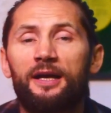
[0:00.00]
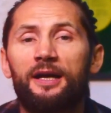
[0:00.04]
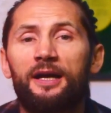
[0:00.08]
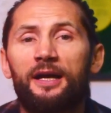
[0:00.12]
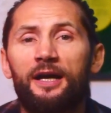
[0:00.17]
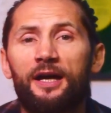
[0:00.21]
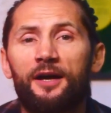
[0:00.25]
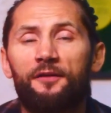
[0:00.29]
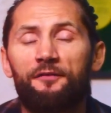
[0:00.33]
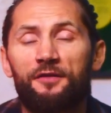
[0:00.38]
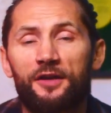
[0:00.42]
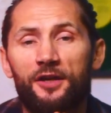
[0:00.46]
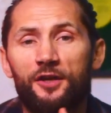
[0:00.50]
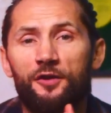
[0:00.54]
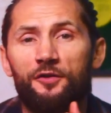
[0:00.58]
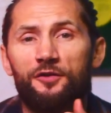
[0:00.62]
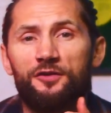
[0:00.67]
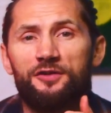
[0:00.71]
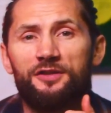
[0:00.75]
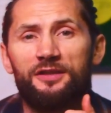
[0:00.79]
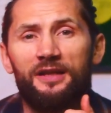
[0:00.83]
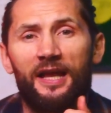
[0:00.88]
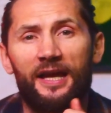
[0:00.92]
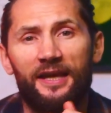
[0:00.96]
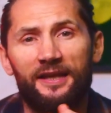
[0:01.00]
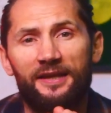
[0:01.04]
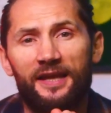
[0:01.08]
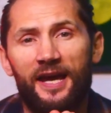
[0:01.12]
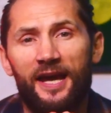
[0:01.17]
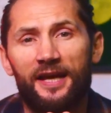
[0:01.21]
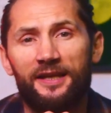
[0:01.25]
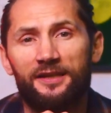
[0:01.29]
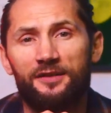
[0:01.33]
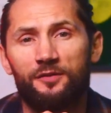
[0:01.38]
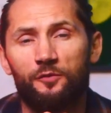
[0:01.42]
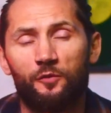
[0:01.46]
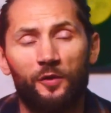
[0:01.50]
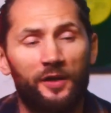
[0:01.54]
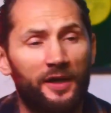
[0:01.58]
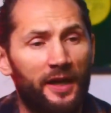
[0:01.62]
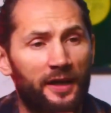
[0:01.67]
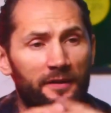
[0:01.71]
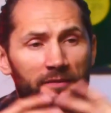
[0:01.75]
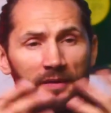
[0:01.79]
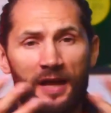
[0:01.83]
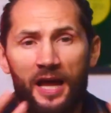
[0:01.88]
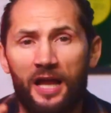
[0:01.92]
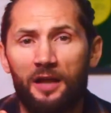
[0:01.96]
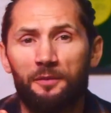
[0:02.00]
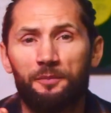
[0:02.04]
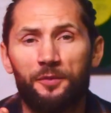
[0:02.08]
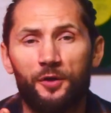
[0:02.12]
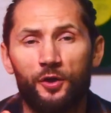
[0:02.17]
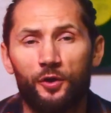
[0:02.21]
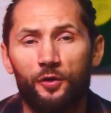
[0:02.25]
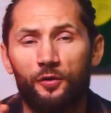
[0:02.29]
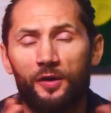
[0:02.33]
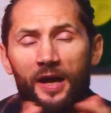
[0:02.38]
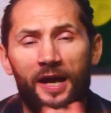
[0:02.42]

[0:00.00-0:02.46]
videos like that when I help you.